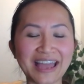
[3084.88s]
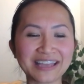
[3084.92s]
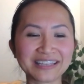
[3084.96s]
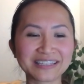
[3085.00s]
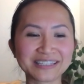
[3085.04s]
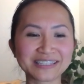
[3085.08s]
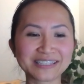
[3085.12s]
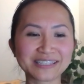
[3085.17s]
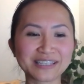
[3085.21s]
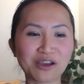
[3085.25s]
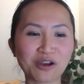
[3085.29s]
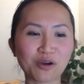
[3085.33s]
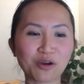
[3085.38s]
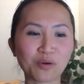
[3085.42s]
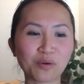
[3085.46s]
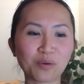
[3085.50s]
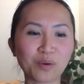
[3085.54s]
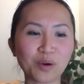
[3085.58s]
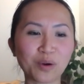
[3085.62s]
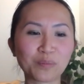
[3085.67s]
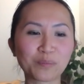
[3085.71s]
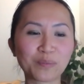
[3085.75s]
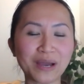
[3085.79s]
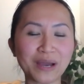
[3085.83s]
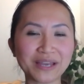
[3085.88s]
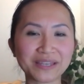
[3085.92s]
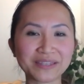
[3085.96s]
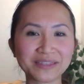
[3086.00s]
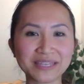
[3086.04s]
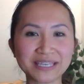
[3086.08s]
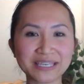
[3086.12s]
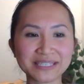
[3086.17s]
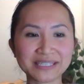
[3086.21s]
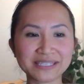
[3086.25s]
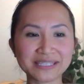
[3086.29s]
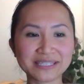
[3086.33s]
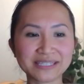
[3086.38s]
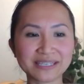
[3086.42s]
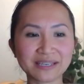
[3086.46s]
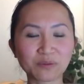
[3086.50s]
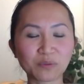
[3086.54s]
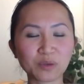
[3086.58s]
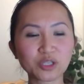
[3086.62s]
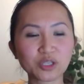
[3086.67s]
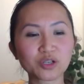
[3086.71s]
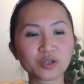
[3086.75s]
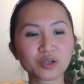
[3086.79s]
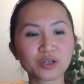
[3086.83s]
And so, but this,
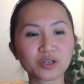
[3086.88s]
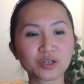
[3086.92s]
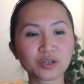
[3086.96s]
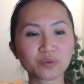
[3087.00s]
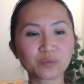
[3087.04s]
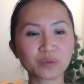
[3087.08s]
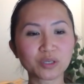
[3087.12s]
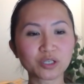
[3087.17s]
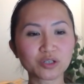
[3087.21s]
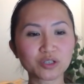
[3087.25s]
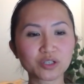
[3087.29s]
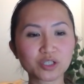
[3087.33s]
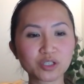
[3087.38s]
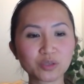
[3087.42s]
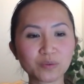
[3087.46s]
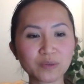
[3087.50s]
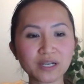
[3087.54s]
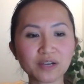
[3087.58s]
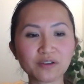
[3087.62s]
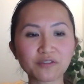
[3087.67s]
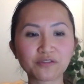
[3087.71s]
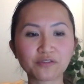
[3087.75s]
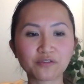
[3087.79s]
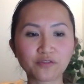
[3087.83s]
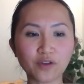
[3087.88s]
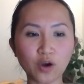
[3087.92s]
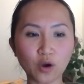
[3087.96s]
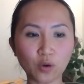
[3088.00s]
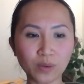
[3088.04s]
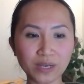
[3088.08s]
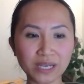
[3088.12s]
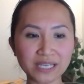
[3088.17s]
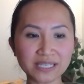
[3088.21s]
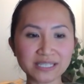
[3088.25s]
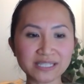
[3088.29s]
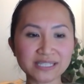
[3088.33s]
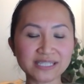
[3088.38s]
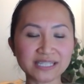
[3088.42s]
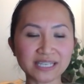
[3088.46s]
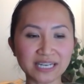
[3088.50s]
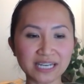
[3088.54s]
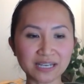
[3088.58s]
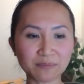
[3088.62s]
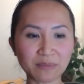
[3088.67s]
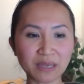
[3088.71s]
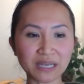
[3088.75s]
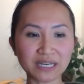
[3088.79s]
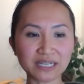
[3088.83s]
when you're doing a focused
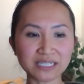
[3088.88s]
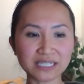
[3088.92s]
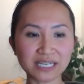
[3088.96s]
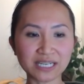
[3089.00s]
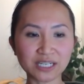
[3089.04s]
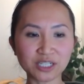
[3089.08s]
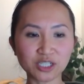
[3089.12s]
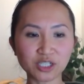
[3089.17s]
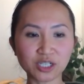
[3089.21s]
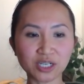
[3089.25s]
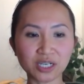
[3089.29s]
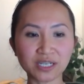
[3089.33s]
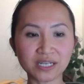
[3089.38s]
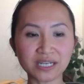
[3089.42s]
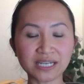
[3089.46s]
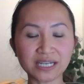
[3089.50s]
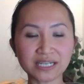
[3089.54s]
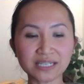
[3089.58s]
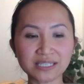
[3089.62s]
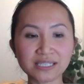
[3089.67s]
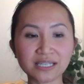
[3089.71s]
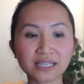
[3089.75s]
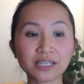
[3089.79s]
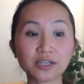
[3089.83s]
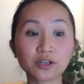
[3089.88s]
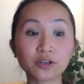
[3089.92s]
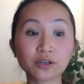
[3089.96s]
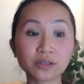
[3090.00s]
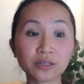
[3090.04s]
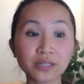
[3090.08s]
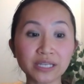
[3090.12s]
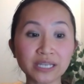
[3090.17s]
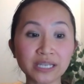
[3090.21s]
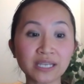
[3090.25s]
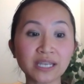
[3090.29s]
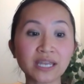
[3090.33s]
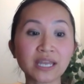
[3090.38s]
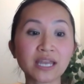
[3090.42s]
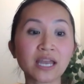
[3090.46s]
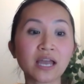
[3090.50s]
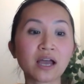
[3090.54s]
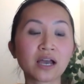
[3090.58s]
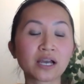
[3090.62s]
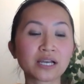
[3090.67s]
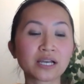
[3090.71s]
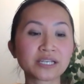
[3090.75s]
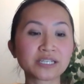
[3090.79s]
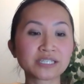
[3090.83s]
sitting meditation, it is literally
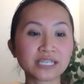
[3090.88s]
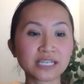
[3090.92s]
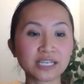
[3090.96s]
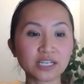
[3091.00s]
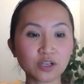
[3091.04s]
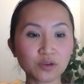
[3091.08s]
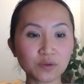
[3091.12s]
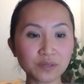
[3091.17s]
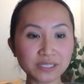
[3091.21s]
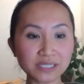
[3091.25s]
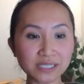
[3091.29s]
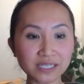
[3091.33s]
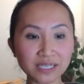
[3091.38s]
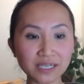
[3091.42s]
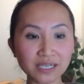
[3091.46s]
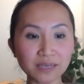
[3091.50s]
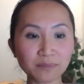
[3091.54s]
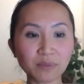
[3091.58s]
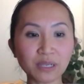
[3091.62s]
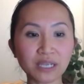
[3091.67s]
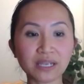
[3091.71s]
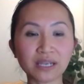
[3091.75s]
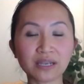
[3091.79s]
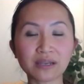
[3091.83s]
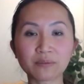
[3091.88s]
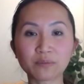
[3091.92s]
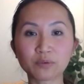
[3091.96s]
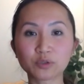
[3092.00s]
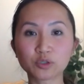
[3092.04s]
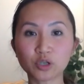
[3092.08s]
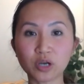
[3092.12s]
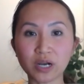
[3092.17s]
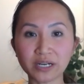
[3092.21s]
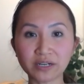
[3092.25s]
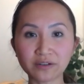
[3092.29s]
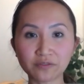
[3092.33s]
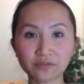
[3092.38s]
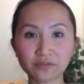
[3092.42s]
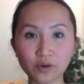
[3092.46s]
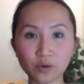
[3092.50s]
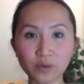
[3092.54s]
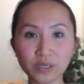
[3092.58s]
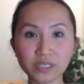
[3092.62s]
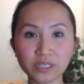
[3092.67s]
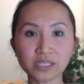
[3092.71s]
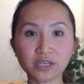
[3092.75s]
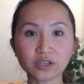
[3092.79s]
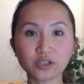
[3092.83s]
continuously trying to
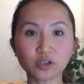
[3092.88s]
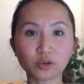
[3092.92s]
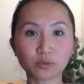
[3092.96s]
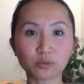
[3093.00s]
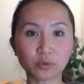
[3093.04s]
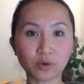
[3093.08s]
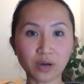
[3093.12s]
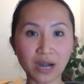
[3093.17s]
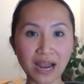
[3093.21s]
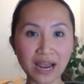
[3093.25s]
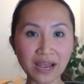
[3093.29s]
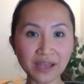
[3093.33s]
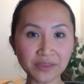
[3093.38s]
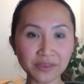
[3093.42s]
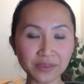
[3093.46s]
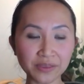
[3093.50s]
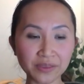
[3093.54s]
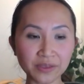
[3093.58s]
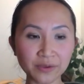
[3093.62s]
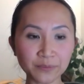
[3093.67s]
focus on your breath